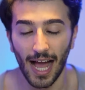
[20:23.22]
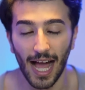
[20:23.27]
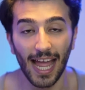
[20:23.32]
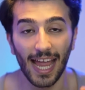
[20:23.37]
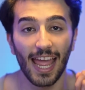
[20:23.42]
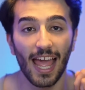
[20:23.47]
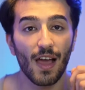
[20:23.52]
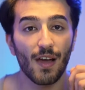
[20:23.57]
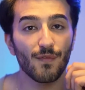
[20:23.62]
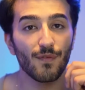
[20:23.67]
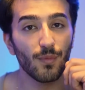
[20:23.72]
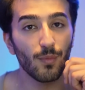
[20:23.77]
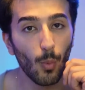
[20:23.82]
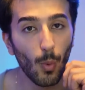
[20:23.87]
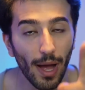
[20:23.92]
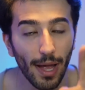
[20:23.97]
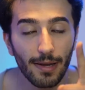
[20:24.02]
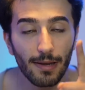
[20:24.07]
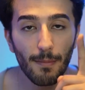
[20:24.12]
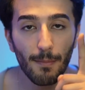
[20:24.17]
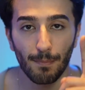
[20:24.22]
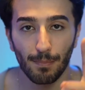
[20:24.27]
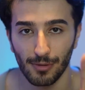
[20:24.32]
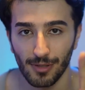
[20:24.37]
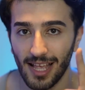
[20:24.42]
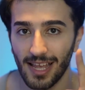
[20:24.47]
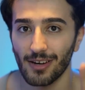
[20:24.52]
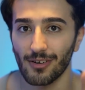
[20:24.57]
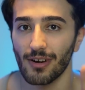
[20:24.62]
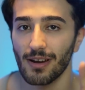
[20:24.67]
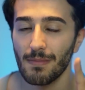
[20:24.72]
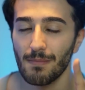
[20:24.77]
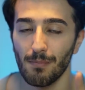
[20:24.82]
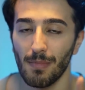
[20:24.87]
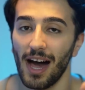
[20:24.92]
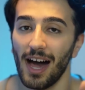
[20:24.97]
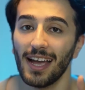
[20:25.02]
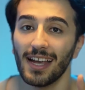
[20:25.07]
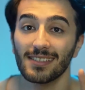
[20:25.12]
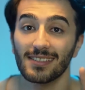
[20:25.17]
I have one player in
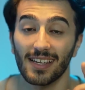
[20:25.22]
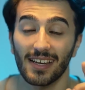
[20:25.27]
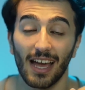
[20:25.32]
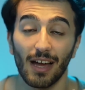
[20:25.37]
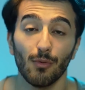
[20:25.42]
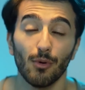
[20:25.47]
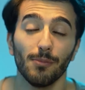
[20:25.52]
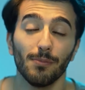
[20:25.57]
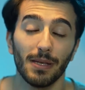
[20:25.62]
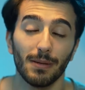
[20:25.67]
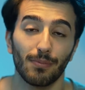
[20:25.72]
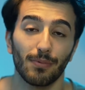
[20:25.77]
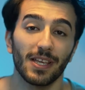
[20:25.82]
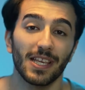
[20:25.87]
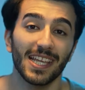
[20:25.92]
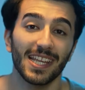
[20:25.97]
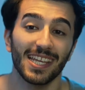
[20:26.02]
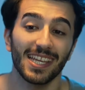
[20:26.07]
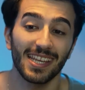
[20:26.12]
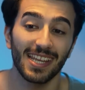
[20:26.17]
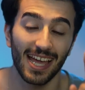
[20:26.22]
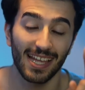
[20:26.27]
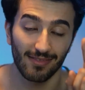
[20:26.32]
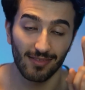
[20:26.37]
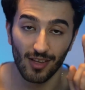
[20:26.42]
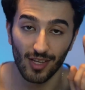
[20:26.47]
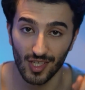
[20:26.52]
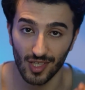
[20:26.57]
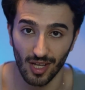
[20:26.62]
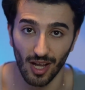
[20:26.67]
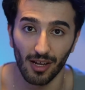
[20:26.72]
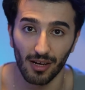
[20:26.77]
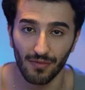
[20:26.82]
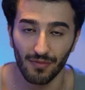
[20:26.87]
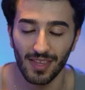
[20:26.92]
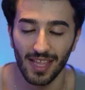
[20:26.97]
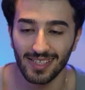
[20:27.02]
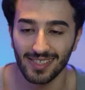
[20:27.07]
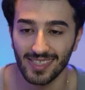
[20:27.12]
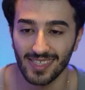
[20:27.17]
mind that I will be bringing in at the start
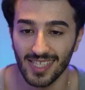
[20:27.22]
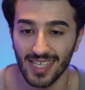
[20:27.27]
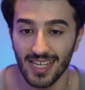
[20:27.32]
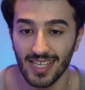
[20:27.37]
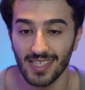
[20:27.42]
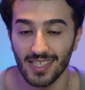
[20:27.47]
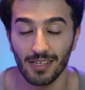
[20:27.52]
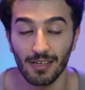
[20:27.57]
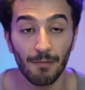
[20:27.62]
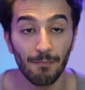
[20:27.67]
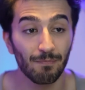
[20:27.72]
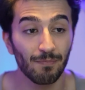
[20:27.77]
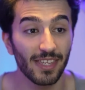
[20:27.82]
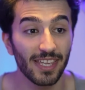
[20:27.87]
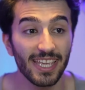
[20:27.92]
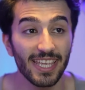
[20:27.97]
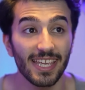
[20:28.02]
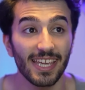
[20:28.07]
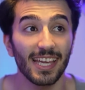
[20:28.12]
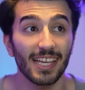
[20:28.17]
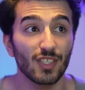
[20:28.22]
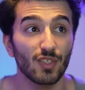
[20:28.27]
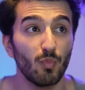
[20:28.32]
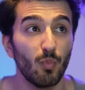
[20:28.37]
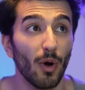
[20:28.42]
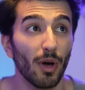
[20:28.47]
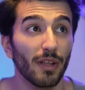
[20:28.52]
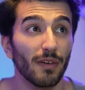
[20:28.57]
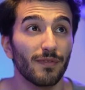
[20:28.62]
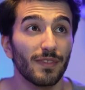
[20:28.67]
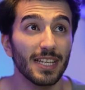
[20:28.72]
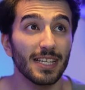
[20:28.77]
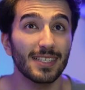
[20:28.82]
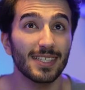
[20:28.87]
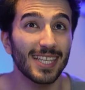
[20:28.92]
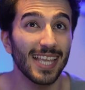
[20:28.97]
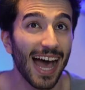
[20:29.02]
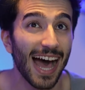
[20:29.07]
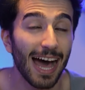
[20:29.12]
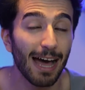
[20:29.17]
of next season. He is one of the
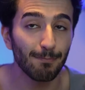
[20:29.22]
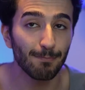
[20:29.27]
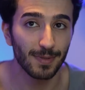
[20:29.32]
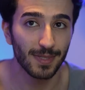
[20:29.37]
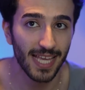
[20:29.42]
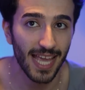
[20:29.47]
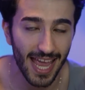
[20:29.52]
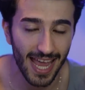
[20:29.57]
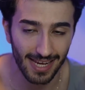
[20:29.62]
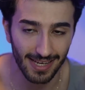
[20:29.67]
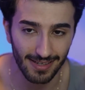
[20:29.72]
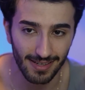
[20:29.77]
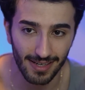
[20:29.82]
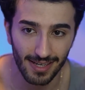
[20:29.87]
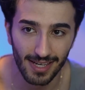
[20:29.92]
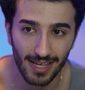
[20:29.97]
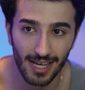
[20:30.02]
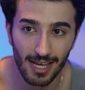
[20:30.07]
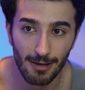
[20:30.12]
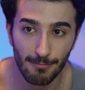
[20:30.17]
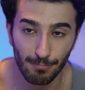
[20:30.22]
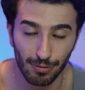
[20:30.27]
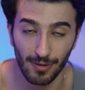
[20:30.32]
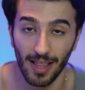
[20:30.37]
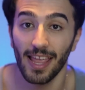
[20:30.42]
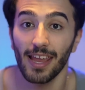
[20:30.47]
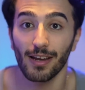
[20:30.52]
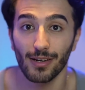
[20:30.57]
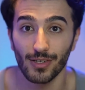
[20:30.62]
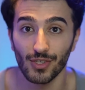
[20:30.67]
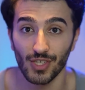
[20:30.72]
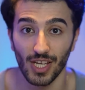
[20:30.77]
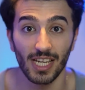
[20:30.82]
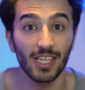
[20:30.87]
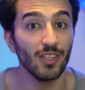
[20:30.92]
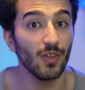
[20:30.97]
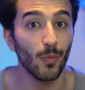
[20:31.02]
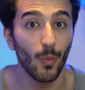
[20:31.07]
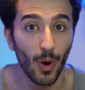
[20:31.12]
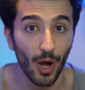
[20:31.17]
top 10 players
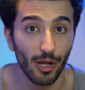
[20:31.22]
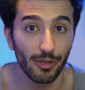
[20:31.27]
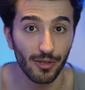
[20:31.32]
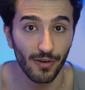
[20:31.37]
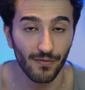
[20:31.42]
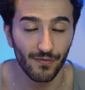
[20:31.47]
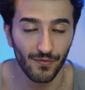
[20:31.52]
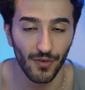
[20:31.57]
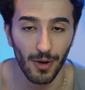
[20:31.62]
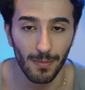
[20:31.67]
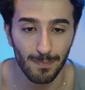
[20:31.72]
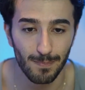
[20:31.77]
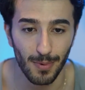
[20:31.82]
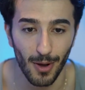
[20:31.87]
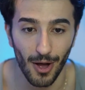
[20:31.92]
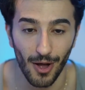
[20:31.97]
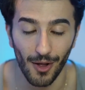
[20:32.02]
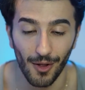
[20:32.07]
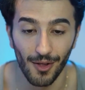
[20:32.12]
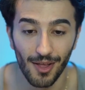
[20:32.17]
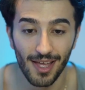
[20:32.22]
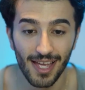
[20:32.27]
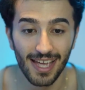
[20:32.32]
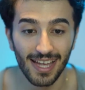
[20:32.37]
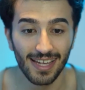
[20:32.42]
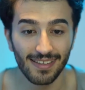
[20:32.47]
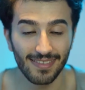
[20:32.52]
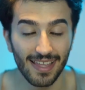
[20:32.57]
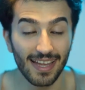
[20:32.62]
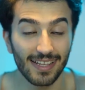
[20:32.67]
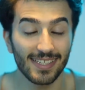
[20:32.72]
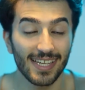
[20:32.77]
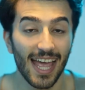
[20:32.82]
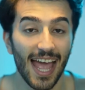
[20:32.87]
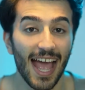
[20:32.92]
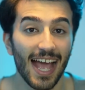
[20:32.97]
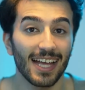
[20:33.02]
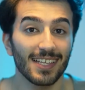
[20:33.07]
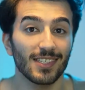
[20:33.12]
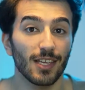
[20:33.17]
in the world of football that
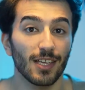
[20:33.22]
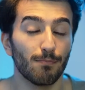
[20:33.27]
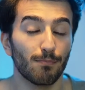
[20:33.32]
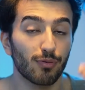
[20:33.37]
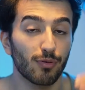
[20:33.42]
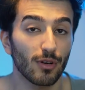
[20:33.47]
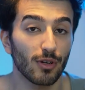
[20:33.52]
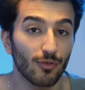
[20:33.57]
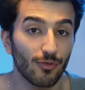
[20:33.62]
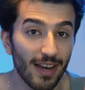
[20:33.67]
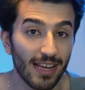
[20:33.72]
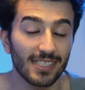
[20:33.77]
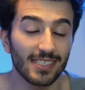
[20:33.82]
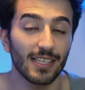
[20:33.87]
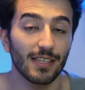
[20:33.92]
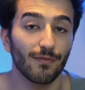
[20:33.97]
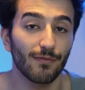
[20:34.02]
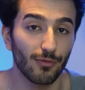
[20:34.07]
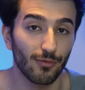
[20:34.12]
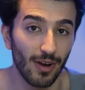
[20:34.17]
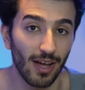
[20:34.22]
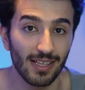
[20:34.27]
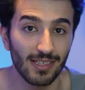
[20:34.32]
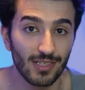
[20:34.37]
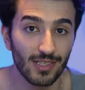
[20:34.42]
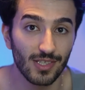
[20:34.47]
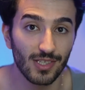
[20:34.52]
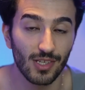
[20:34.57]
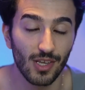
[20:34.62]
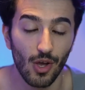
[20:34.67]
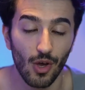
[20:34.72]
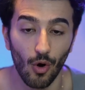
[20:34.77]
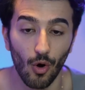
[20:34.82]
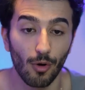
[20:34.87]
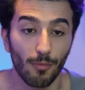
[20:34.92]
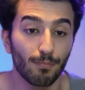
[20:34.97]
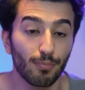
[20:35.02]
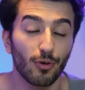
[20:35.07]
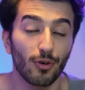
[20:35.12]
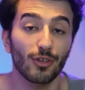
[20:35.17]
has progressive runs
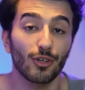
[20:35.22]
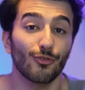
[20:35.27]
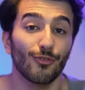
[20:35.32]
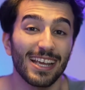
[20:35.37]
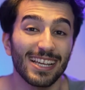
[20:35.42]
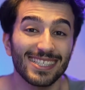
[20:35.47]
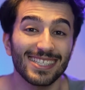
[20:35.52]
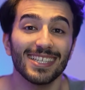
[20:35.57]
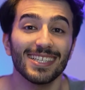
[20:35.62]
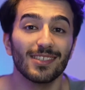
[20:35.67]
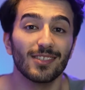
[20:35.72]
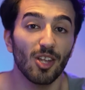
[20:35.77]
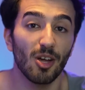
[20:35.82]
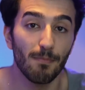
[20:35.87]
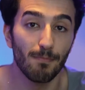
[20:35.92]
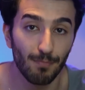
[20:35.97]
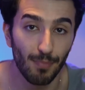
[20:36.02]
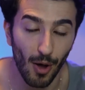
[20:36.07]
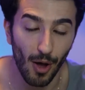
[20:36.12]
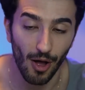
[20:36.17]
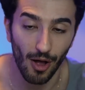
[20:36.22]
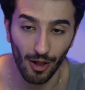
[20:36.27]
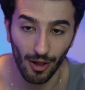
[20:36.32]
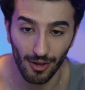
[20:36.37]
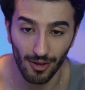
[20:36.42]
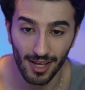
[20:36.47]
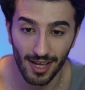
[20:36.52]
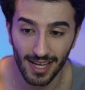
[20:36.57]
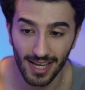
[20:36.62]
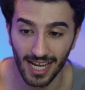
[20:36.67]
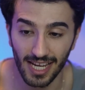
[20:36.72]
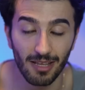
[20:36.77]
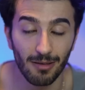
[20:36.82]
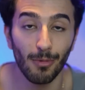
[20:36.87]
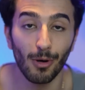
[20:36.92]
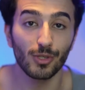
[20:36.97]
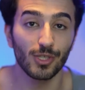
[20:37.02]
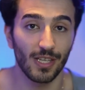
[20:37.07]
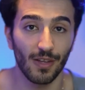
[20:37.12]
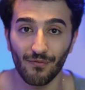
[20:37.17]
or progresses the ball in the
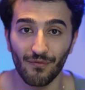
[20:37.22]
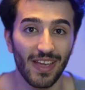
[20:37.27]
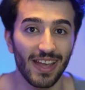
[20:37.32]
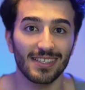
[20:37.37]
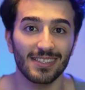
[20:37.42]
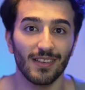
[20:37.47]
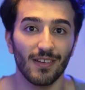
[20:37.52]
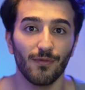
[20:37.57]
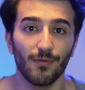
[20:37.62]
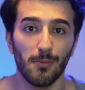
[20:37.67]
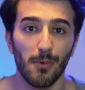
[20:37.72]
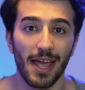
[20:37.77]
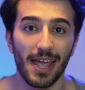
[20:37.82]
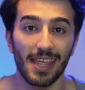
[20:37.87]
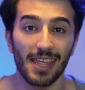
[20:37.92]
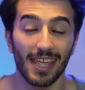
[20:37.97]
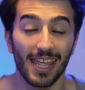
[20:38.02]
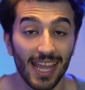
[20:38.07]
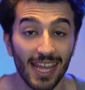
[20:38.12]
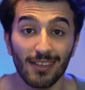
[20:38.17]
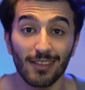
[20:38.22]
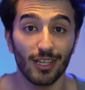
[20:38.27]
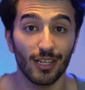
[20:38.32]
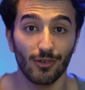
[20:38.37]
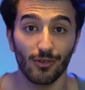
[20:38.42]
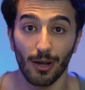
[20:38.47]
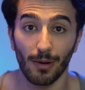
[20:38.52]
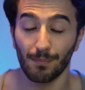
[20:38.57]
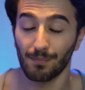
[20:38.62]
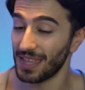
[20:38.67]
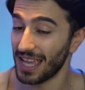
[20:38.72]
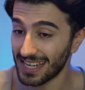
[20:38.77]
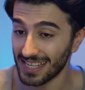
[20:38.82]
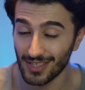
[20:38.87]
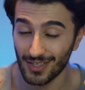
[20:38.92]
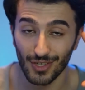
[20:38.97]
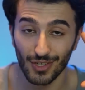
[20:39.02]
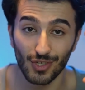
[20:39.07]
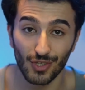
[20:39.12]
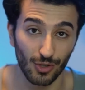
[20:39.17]
most effective way in Europe. That
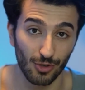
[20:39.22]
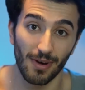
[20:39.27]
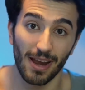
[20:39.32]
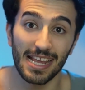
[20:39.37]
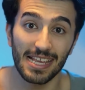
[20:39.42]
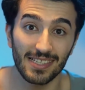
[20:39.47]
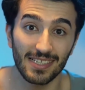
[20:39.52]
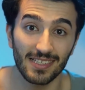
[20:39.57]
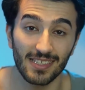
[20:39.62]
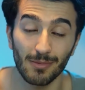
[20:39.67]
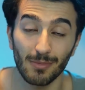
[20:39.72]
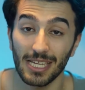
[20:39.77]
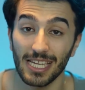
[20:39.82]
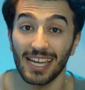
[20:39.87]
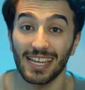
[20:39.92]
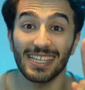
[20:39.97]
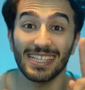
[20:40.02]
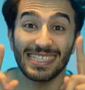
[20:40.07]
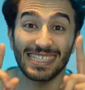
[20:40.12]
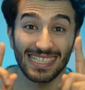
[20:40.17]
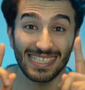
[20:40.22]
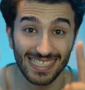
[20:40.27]
is just crazy to me, and he's a